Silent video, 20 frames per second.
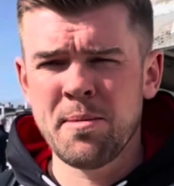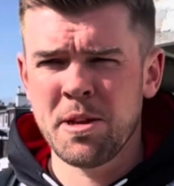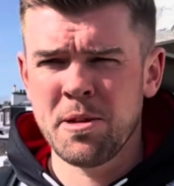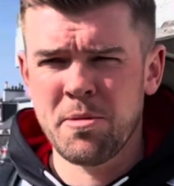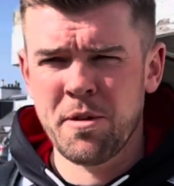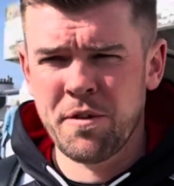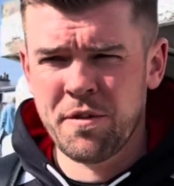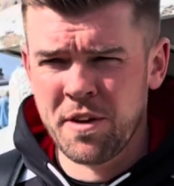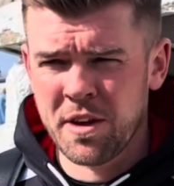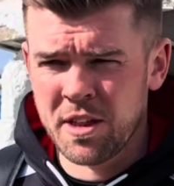And to
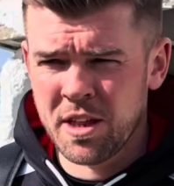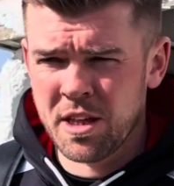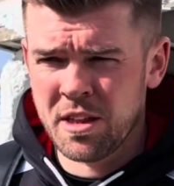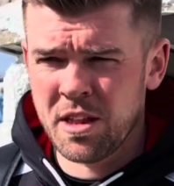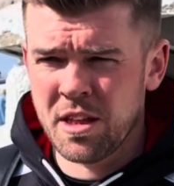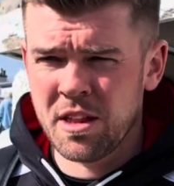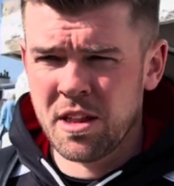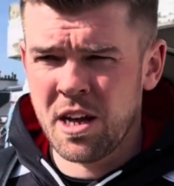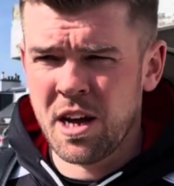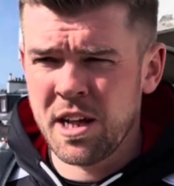be fair,
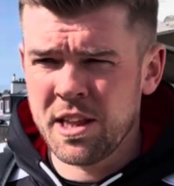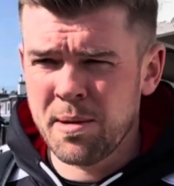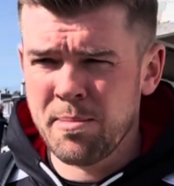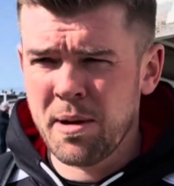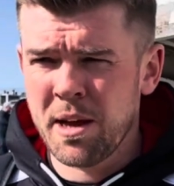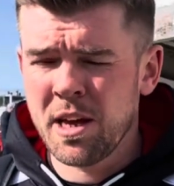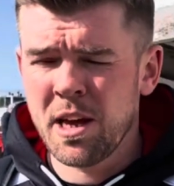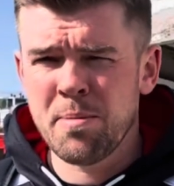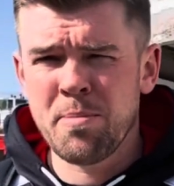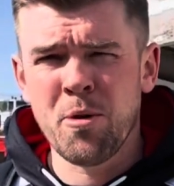they had a
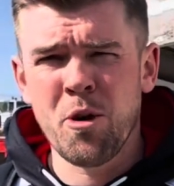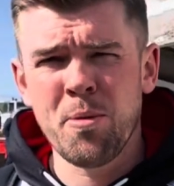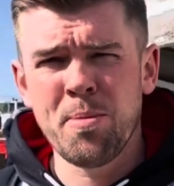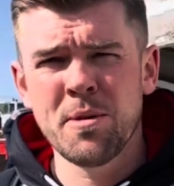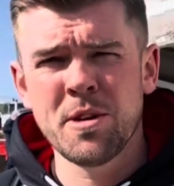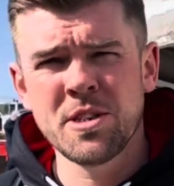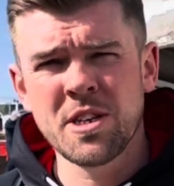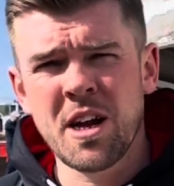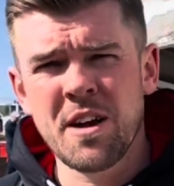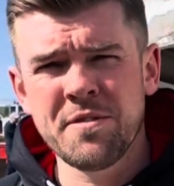bit of a pop
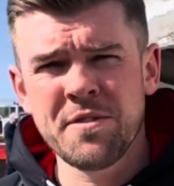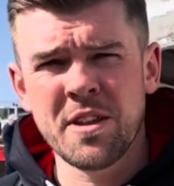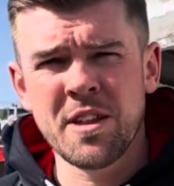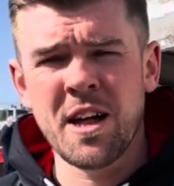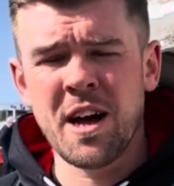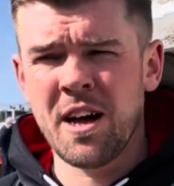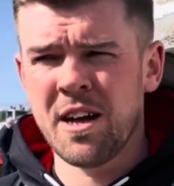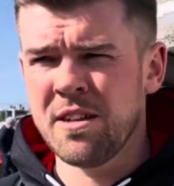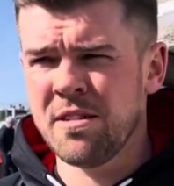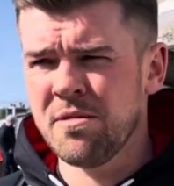at us after
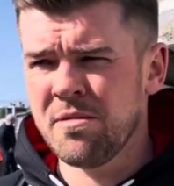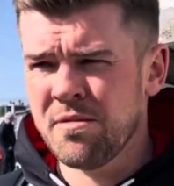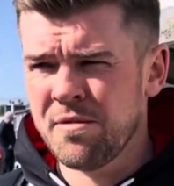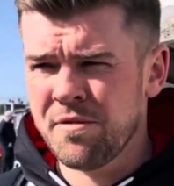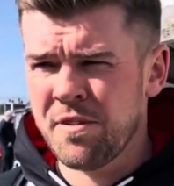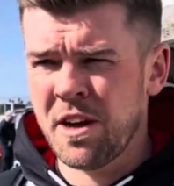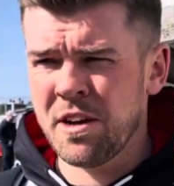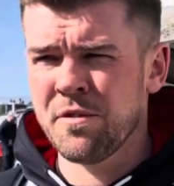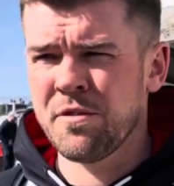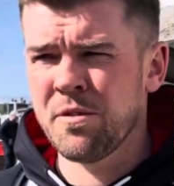that, and
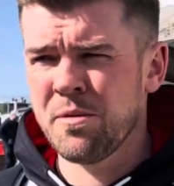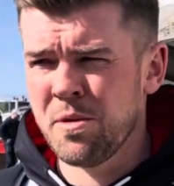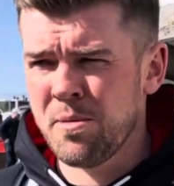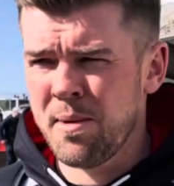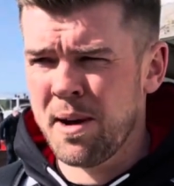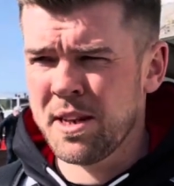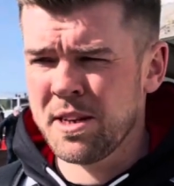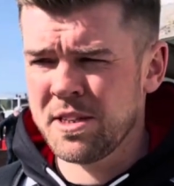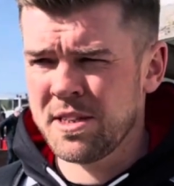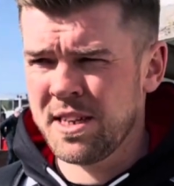thankfully we
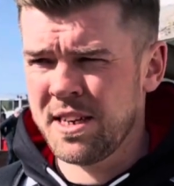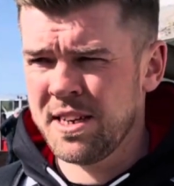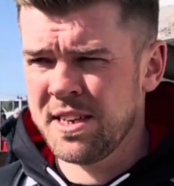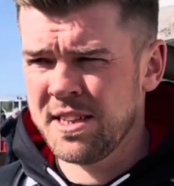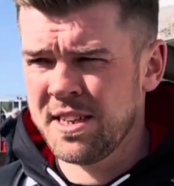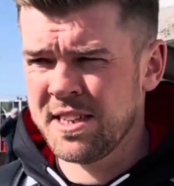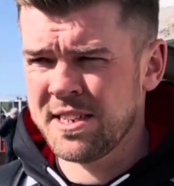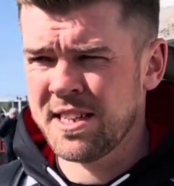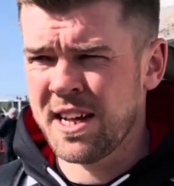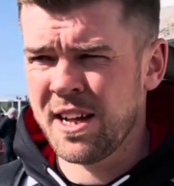managed
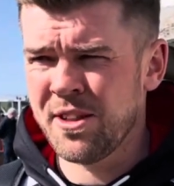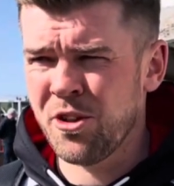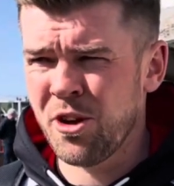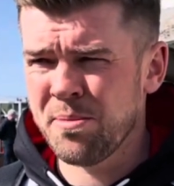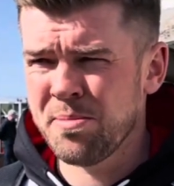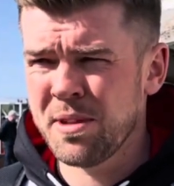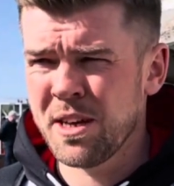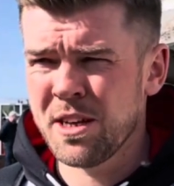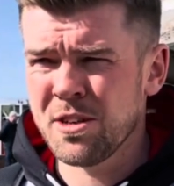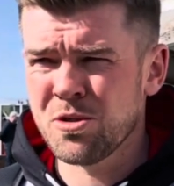to stand
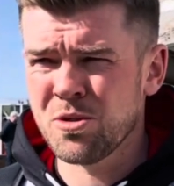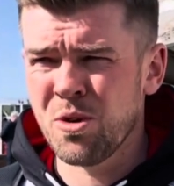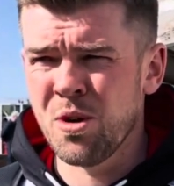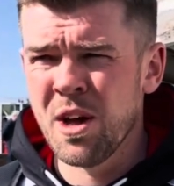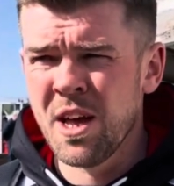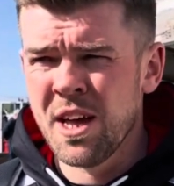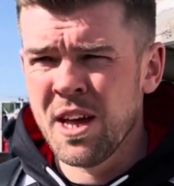up to it. So